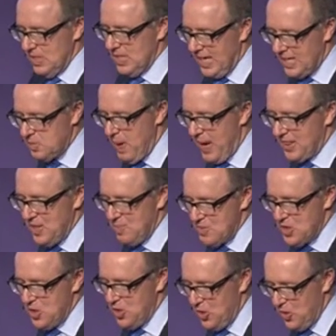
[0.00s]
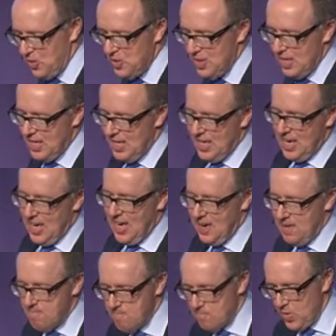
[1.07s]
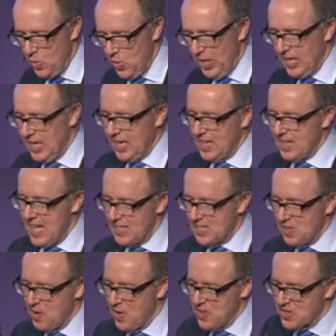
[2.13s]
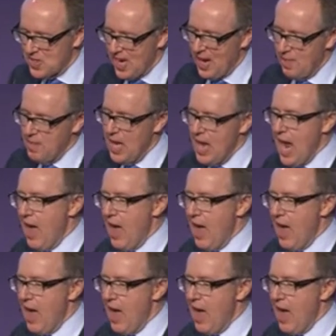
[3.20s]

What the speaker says: expect them to do, and we can get into that some other time.